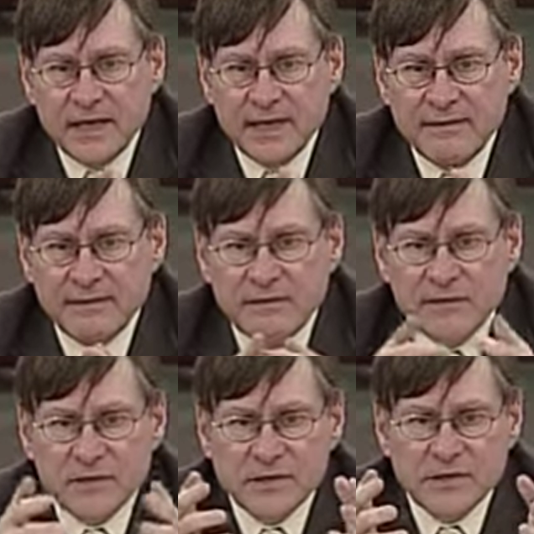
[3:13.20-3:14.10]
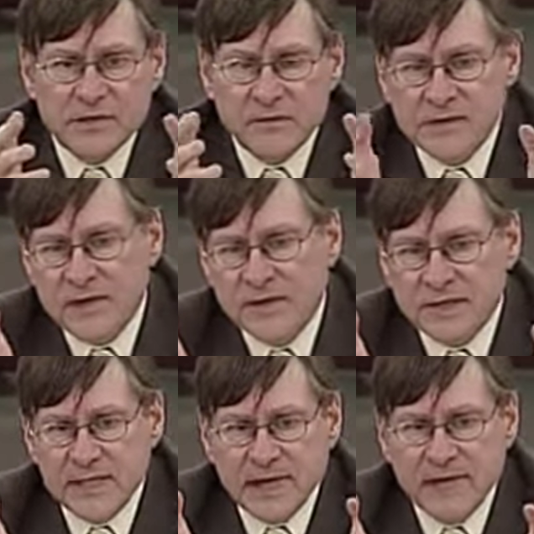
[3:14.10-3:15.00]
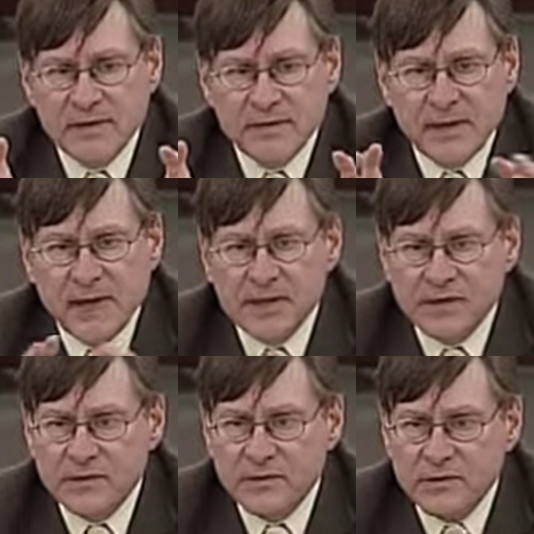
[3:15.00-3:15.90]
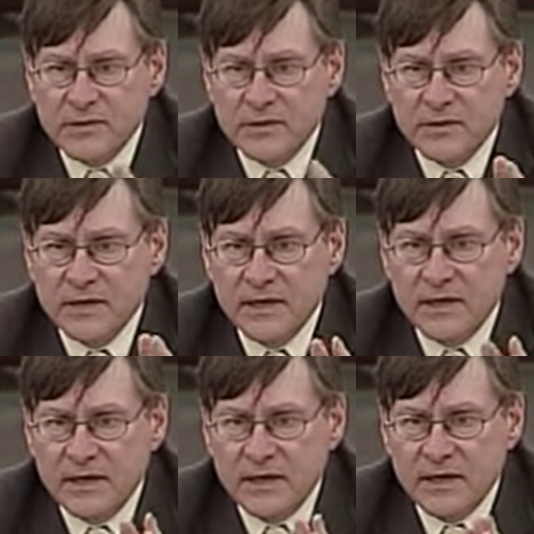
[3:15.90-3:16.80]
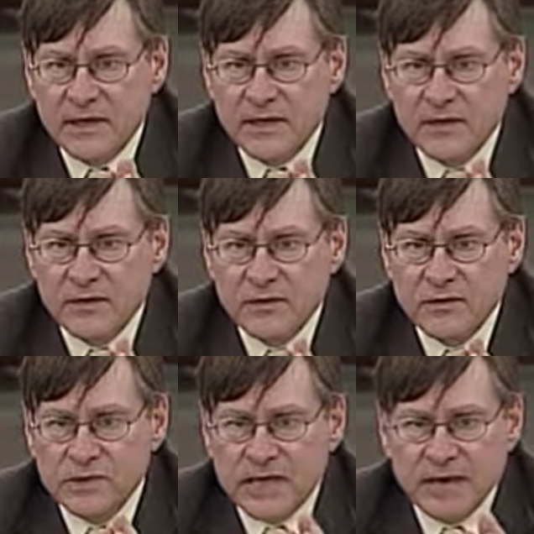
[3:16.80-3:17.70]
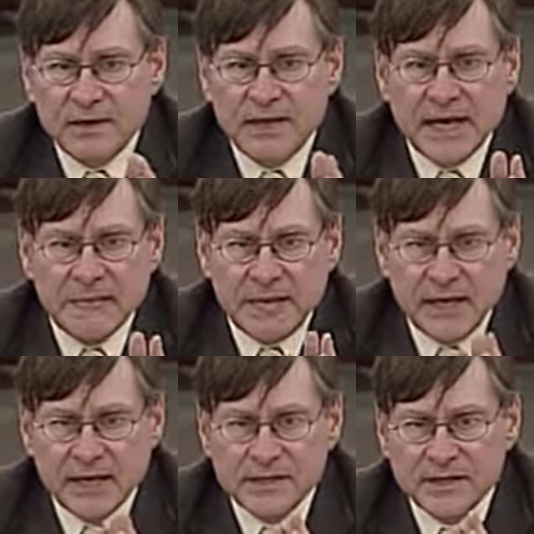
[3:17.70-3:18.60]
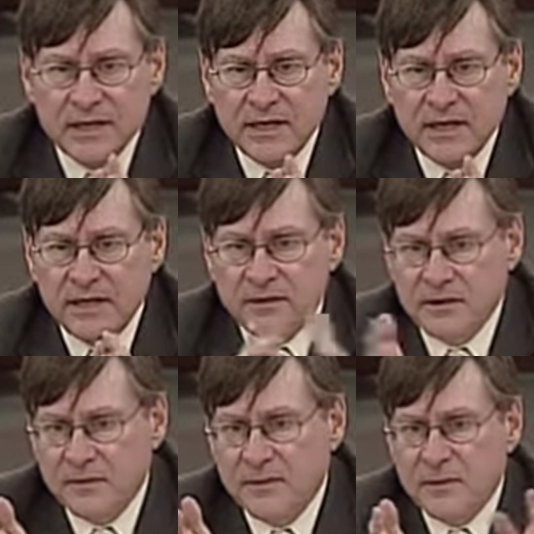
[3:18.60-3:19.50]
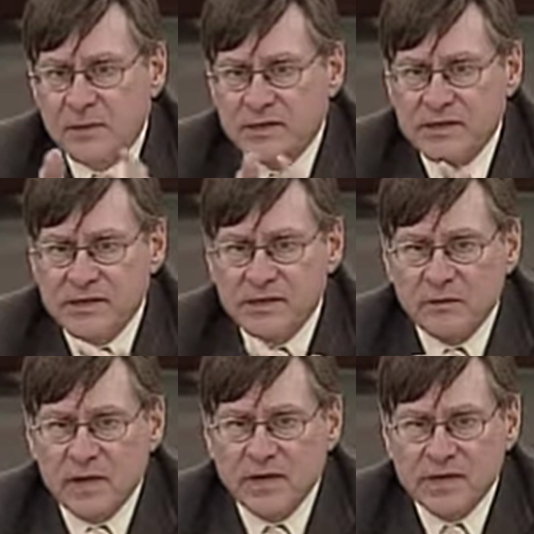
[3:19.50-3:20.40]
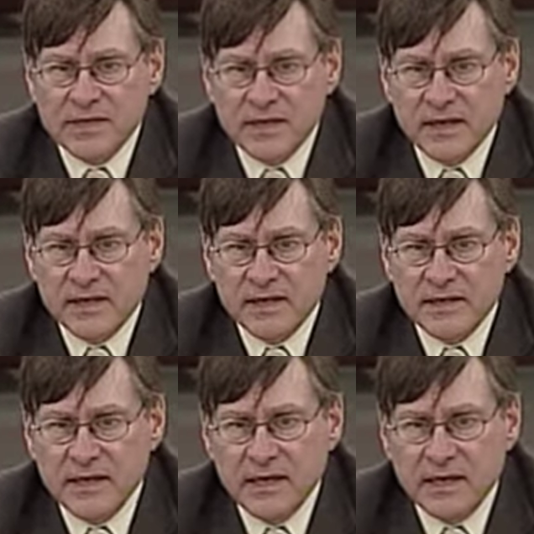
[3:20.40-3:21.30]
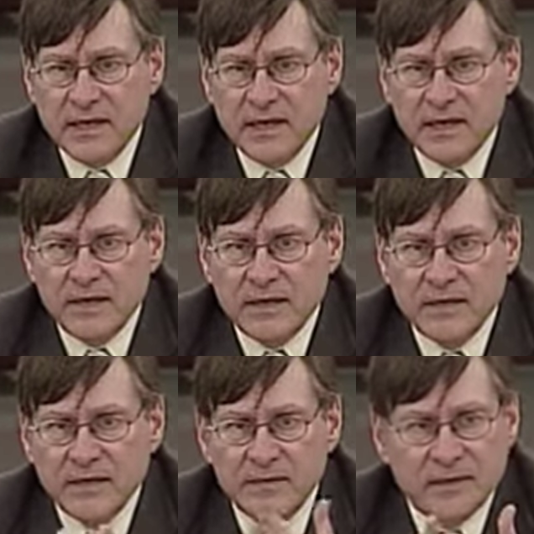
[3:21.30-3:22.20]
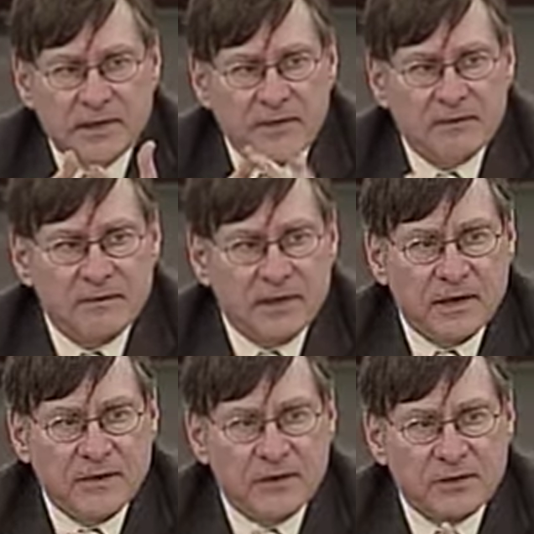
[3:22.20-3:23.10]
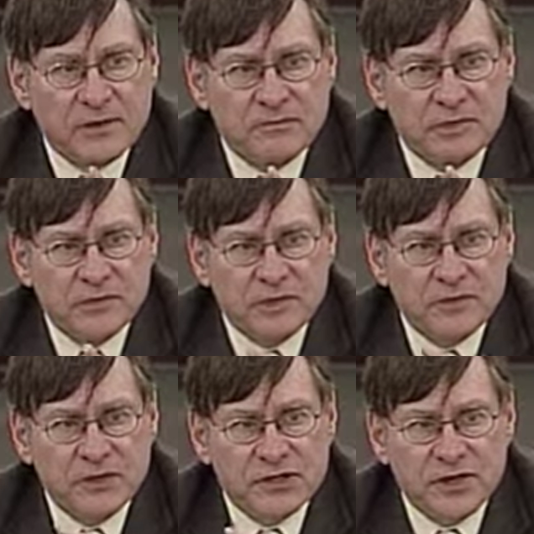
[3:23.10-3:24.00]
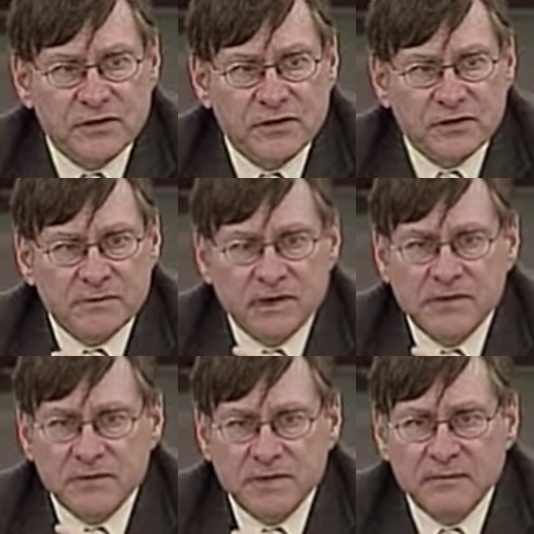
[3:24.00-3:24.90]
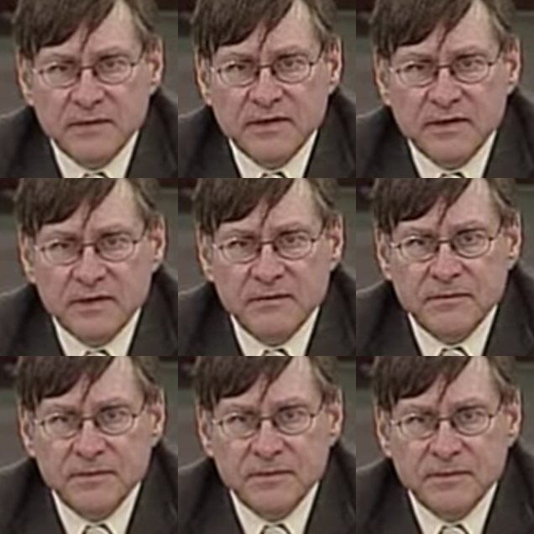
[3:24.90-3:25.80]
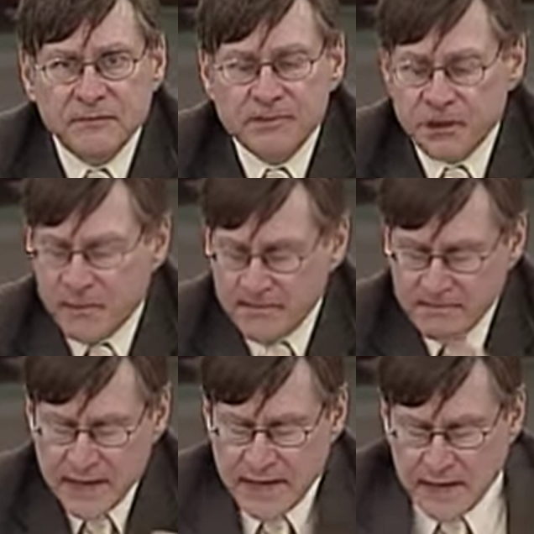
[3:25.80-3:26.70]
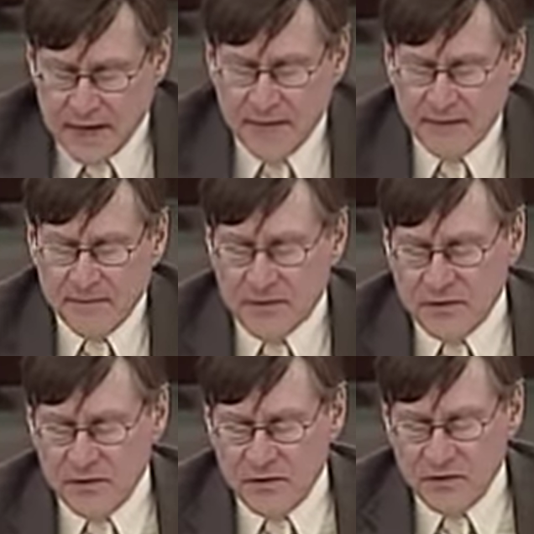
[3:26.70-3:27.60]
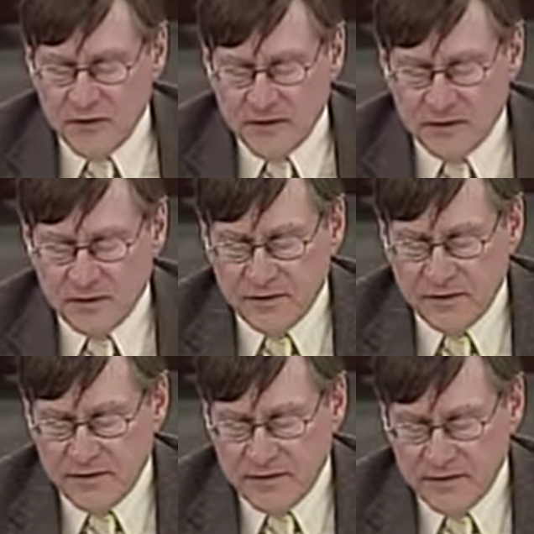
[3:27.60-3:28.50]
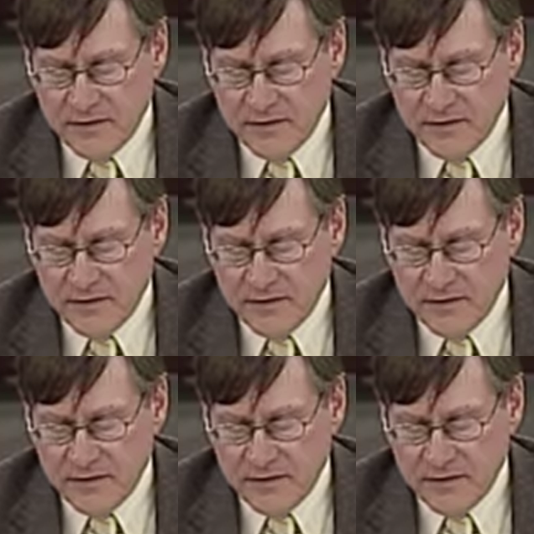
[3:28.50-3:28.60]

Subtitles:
even if it was not the time to pass it, it was an idea whose time had not passed, and you'll hear from the witnesses as to why that's the case. And again, Madam Chair, members, I appreciate your spending some time listening to people. So you've got a number of